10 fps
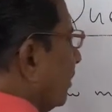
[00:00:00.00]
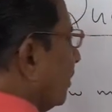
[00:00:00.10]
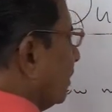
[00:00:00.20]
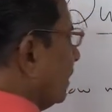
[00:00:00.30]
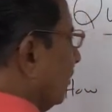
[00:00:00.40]
of the
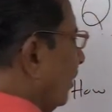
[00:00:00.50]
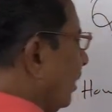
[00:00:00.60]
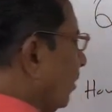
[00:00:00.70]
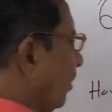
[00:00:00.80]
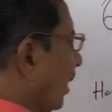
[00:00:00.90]
question word
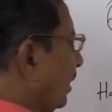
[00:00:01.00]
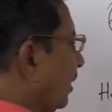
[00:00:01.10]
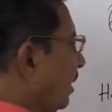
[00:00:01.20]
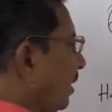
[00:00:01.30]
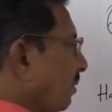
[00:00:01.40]
you write
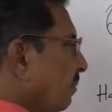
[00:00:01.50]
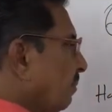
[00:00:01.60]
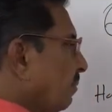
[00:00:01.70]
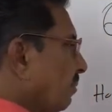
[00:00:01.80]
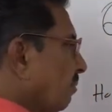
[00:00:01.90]

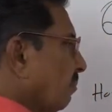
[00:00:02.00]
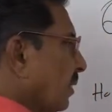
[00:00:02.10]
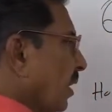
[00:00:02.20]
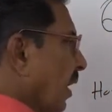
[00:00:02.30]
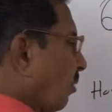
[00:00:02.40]

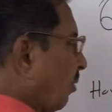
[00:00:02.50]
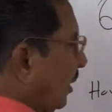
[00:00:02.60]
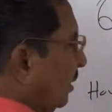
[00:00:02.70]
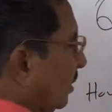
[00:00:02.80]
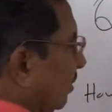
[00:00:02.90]
a
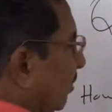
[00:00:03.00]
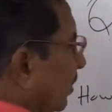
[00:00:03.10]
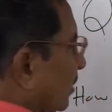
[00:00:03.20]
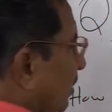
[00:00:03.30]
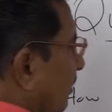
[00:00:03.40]
quantity. For
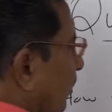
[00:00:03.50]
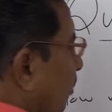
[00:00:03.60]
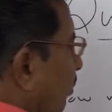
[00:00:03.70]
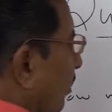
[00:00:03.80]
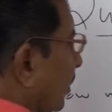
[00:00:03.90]
example,
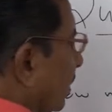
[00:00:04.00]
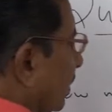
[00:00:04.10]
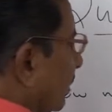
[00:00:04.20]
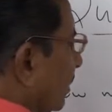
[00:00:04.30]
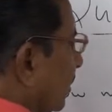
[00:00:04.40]
2
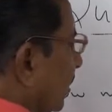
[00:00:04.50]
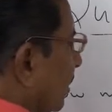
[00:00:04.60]
liters.